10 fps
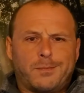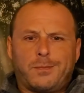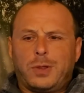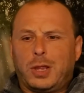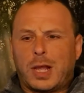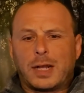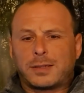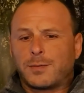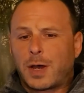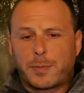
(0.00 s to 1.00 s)
Lots
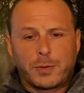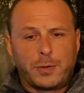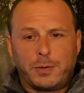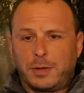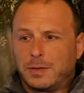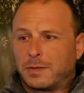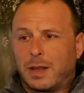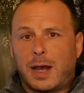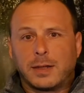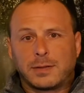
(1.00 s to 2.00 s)
of opportunities,
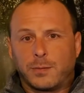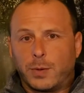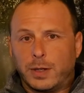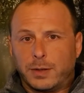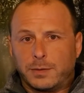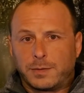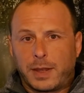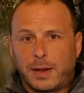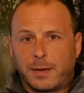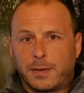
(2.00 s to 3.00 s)
lots of windows
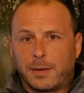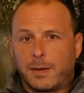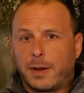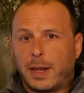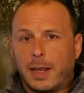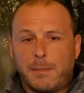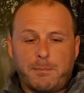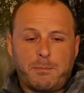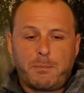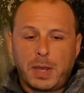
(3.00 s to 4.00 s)
there. All right. And
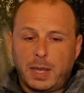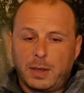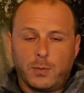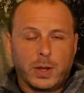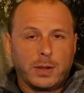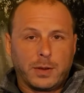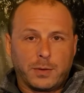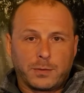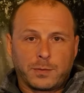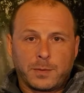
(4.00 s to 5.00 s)
big
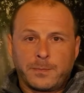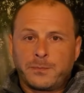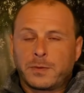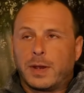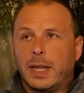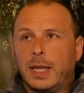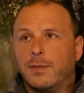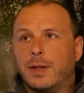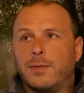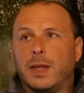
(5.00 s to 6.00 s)
windows, right?
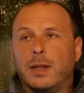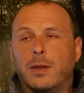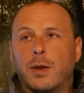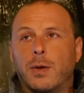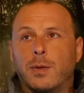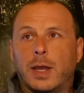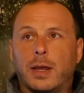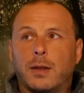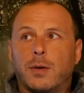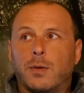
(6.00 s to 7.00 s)
Even if they know
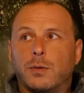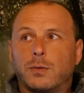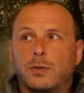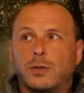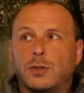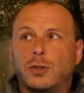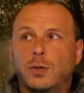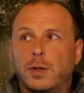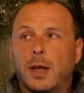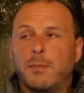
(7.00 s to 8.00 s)
that, oh,
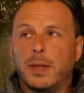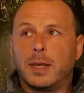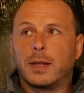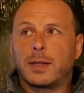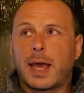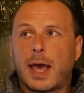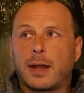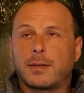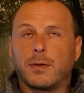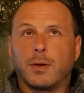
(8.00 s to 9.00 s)
shoot, I'm being
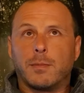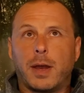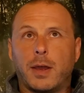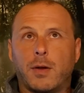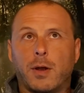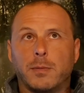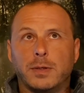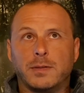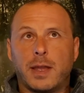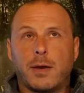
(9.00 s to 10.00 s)
attacked or my arm
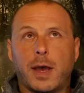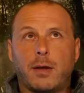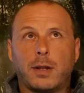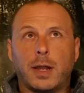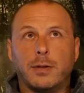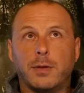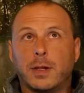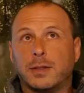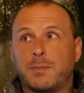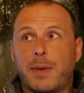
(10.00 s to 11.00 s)
is now out and I know
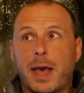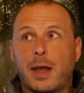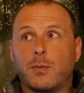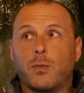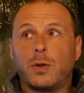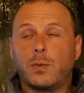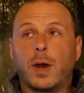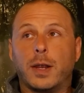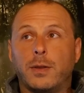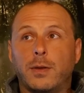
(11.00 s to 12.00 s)
that's bad, what do
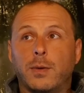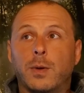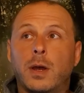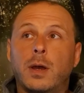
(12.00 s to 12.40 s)
I do?